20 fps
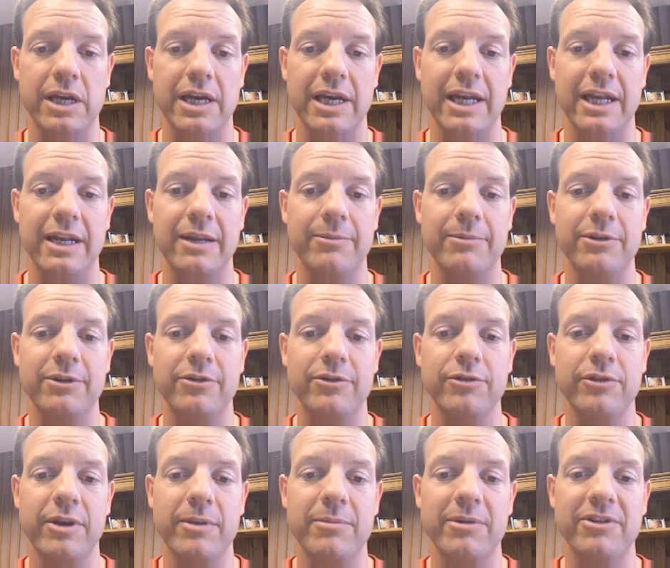And number two,
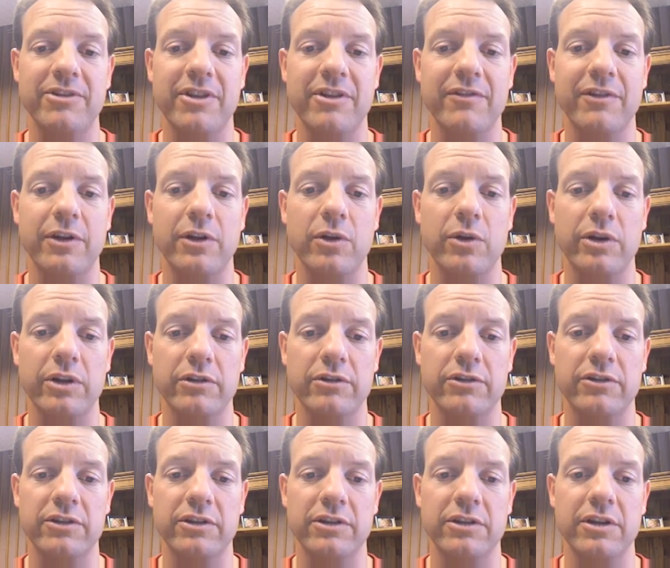they must have a
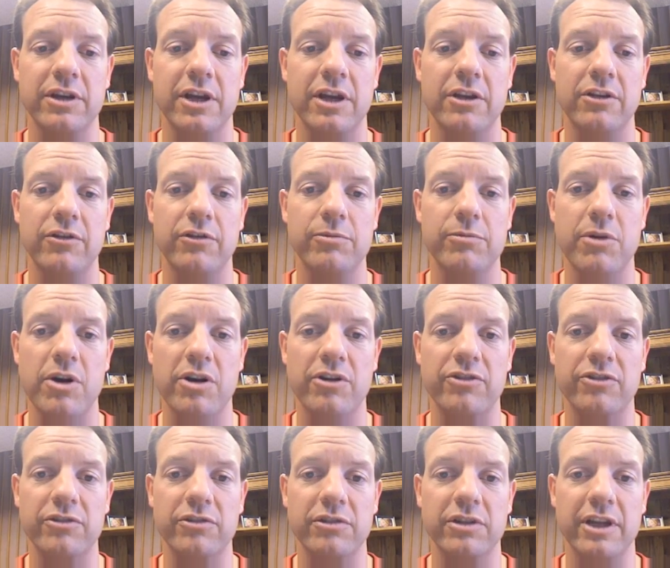loyalty to
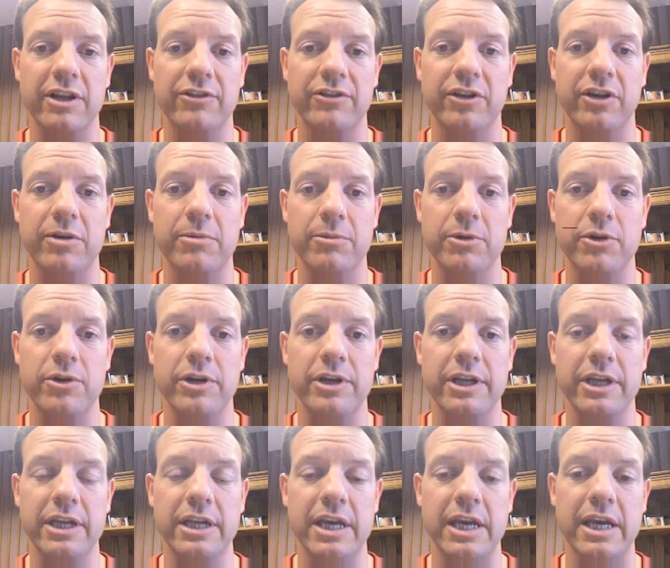Marshall as a
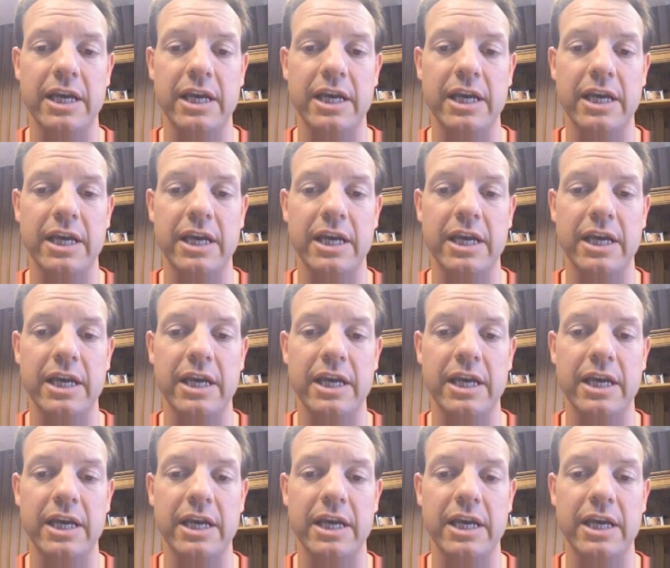community